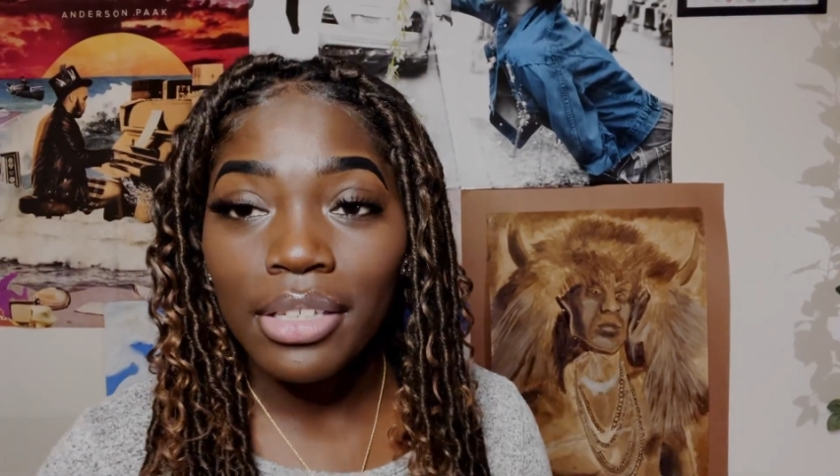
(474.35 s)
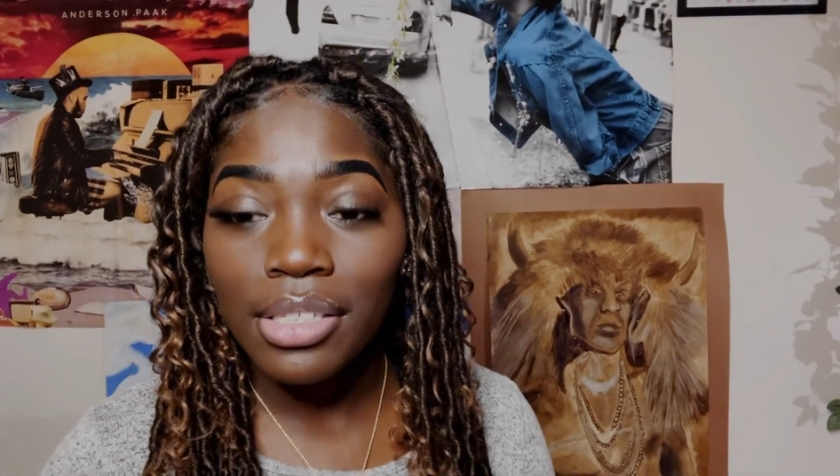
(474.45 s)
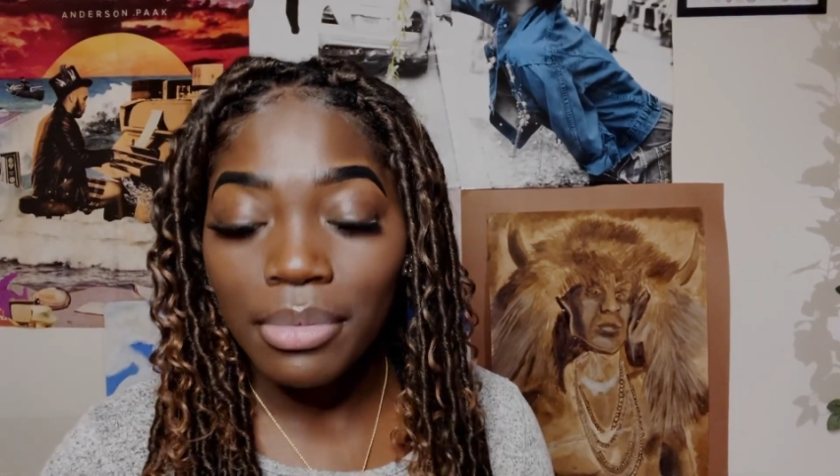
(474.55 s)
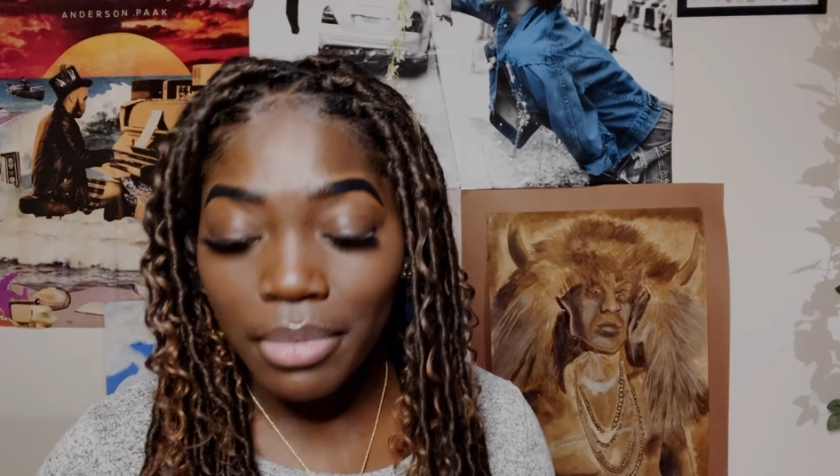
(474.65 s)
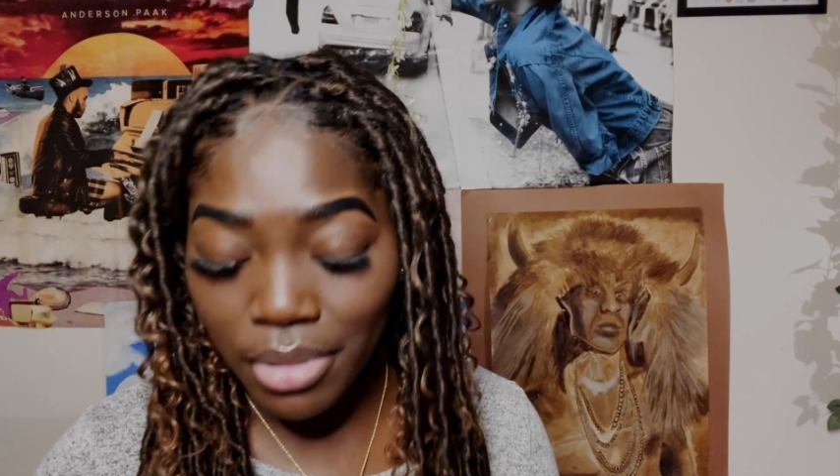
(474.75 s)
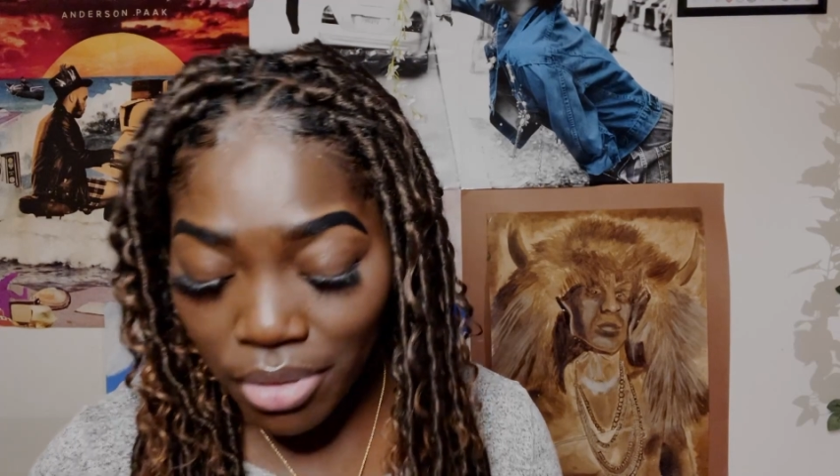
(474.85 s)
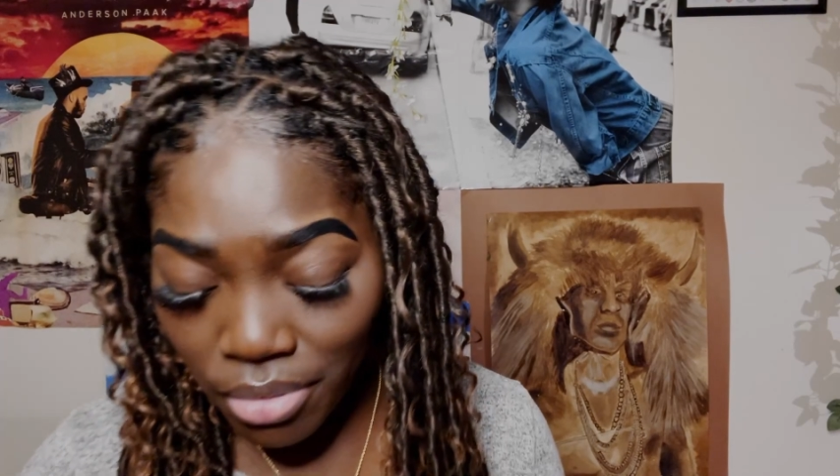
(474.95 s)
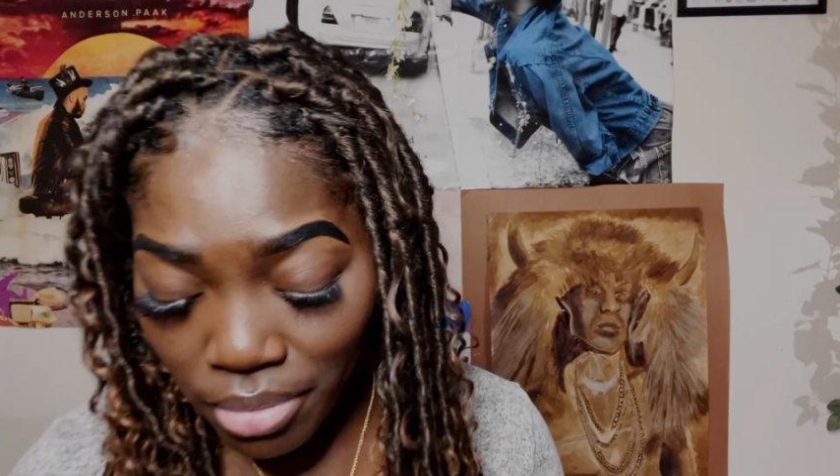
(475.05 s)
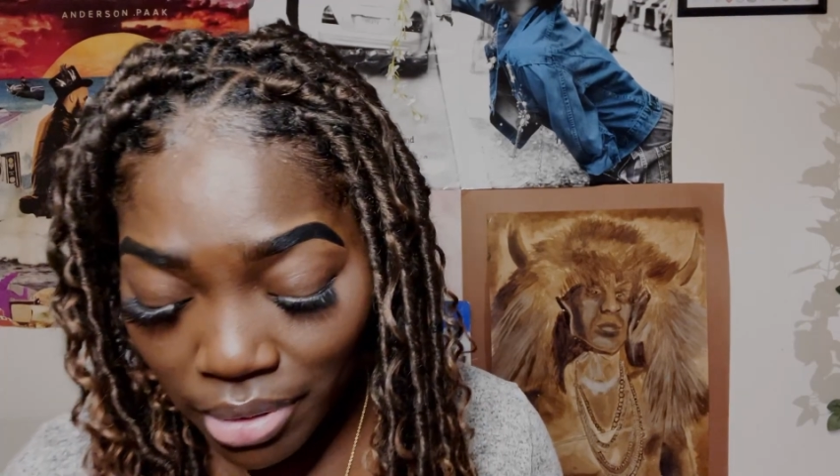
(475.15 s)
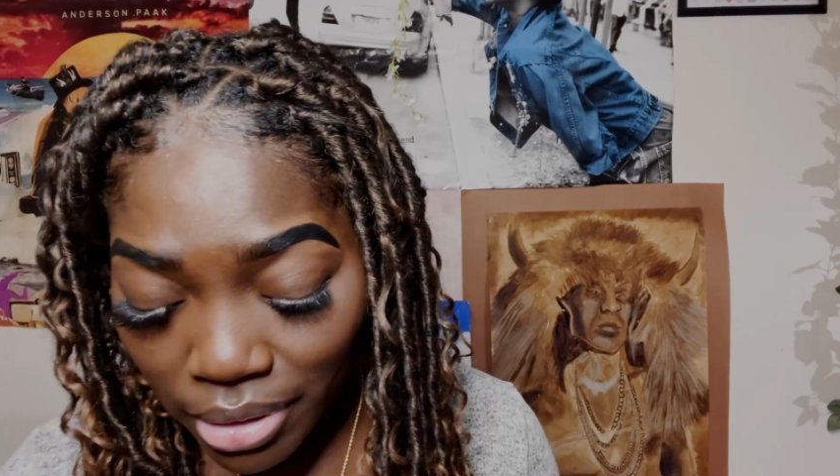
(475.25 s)
shit was
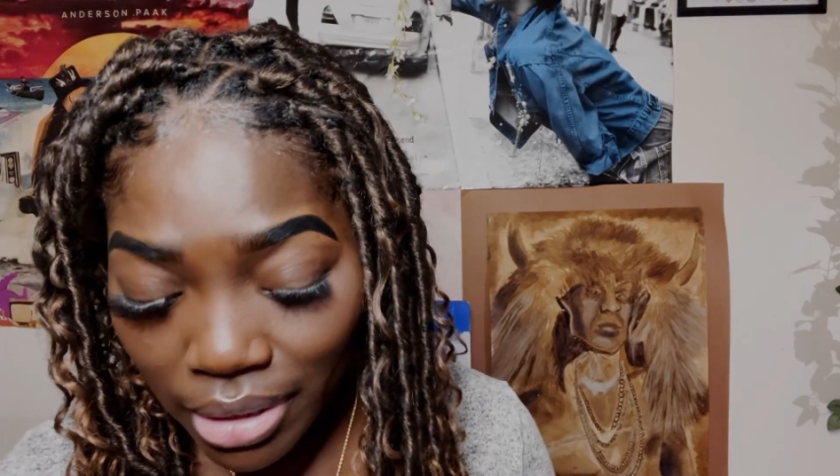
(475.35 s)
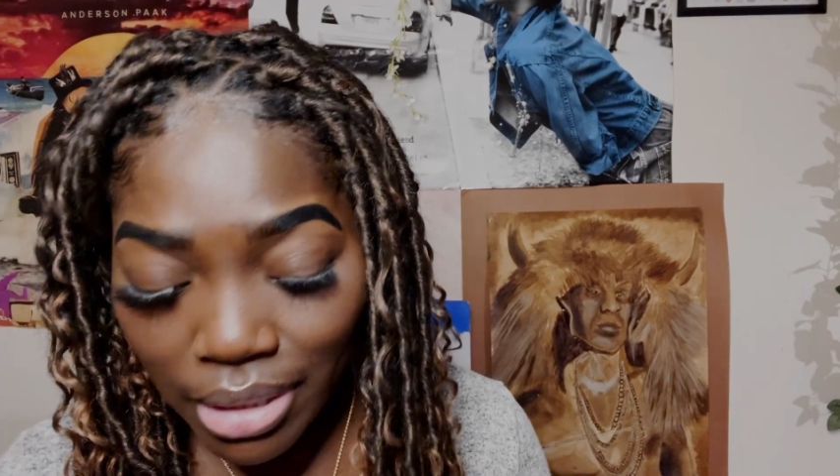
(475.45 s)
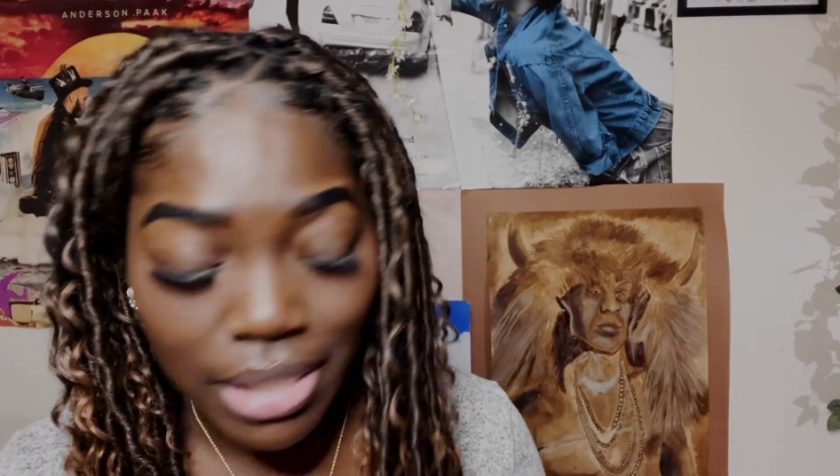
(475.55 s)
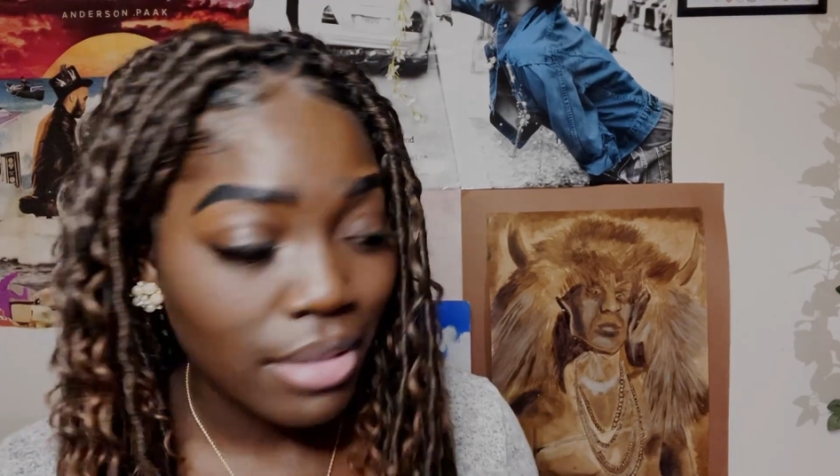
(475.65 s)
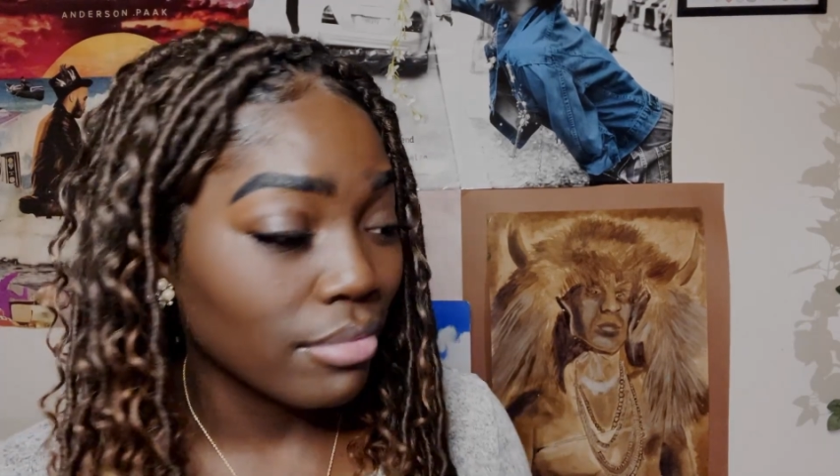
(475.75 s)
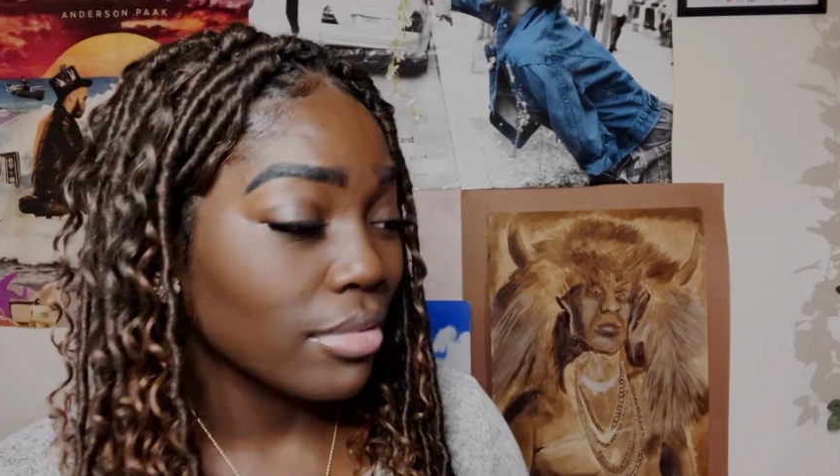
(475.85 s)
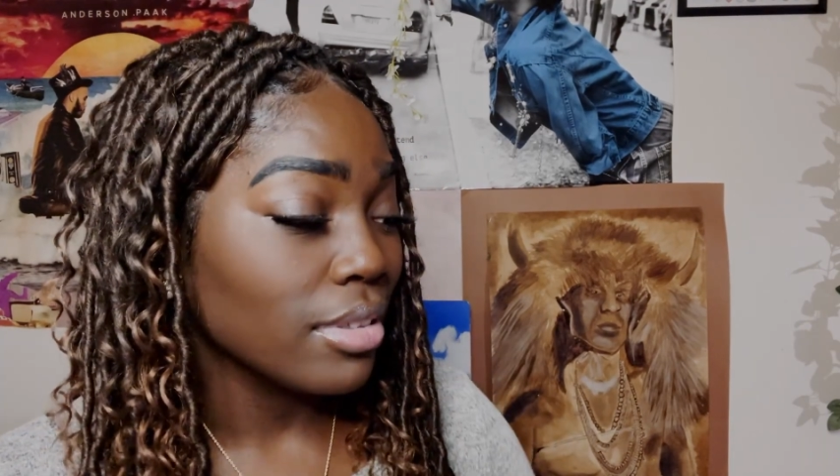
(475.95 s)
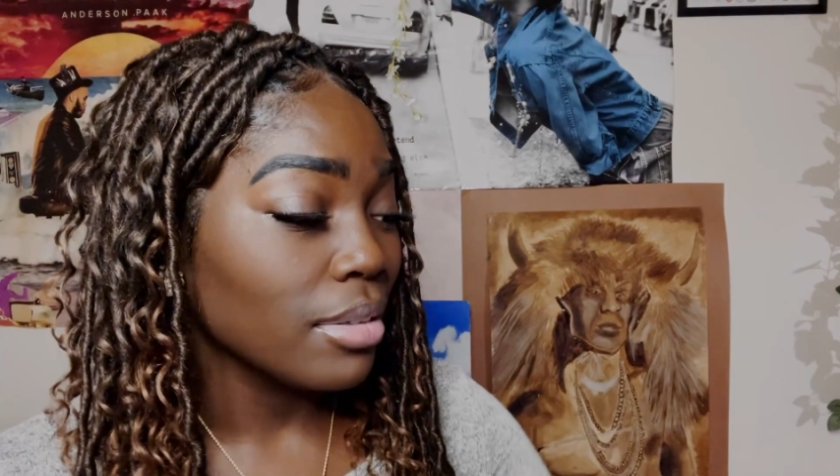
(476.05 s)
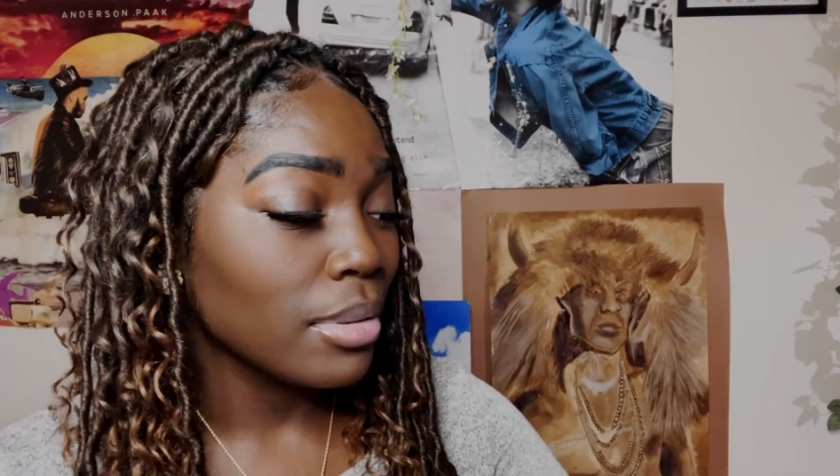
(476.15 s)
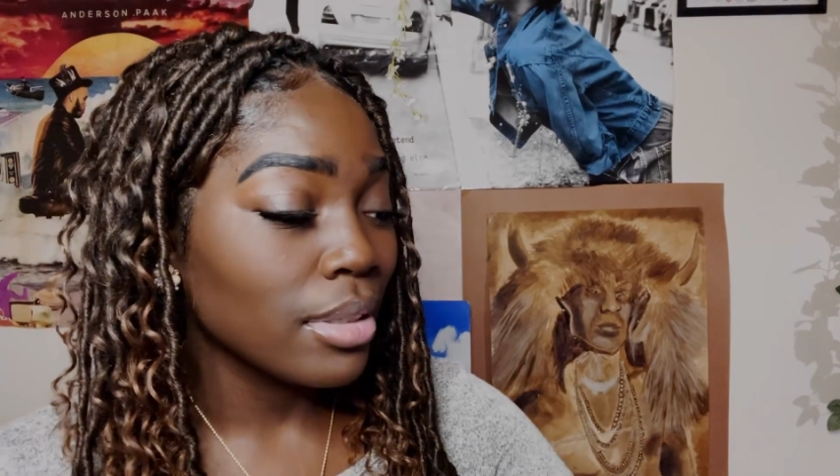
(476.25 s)
crooked. You
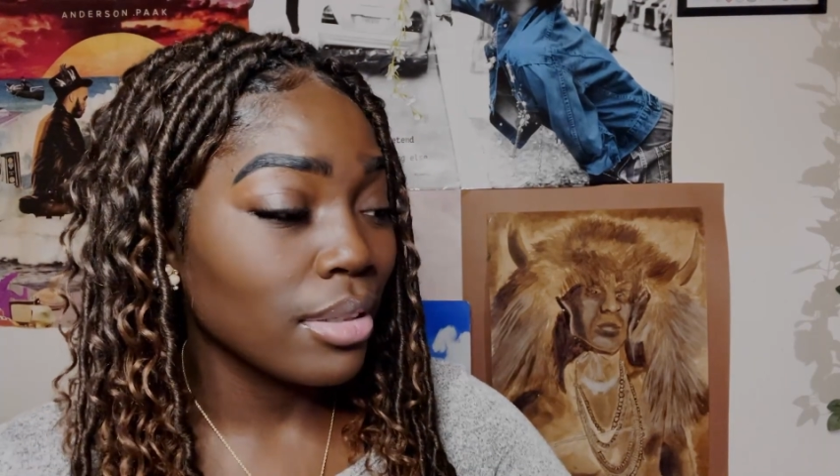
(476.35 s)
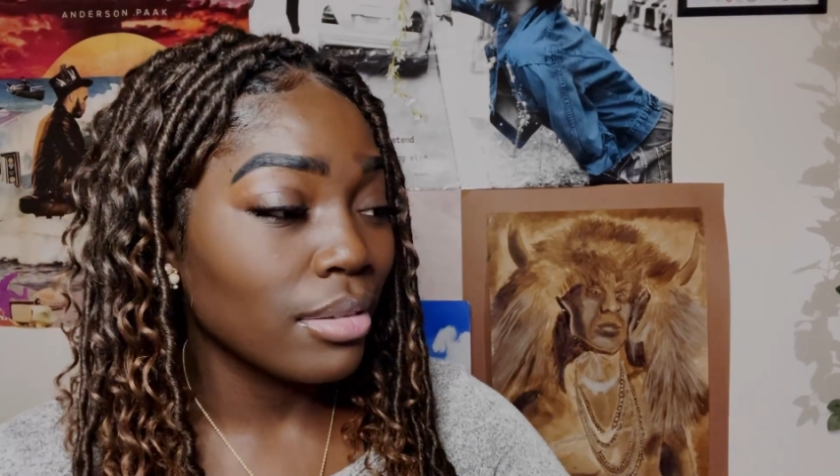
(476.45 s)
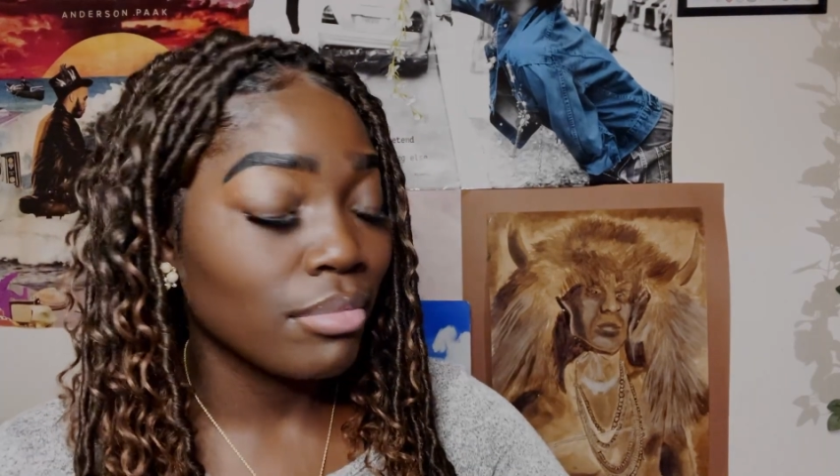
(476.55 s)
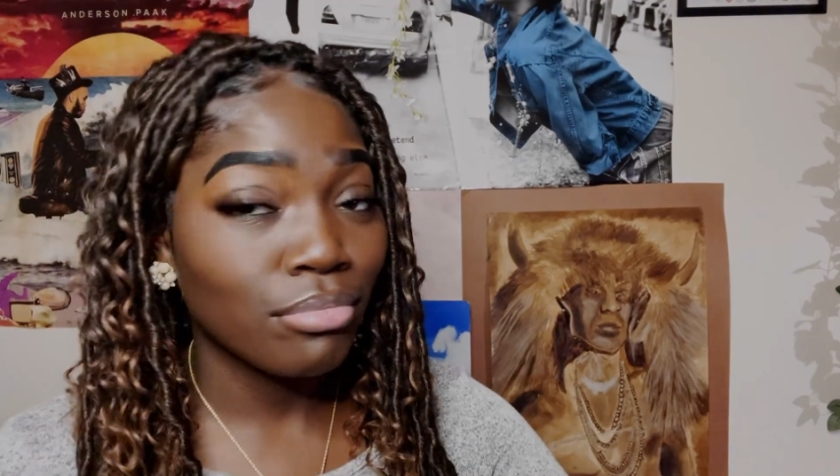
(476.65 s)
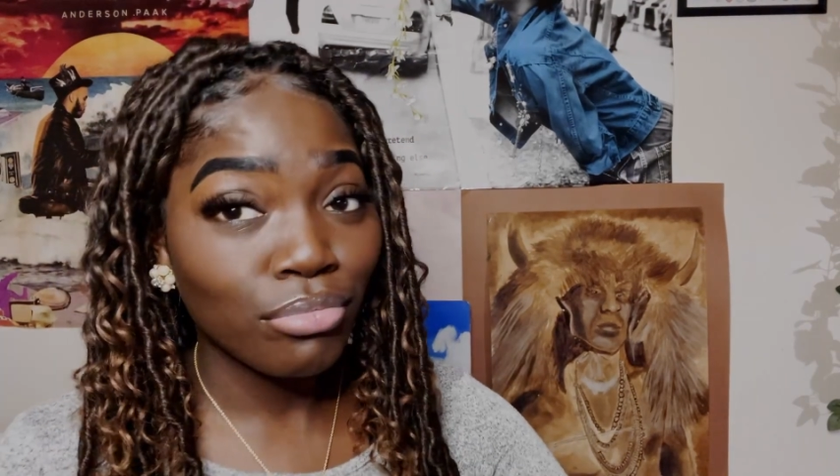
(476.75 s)
know what?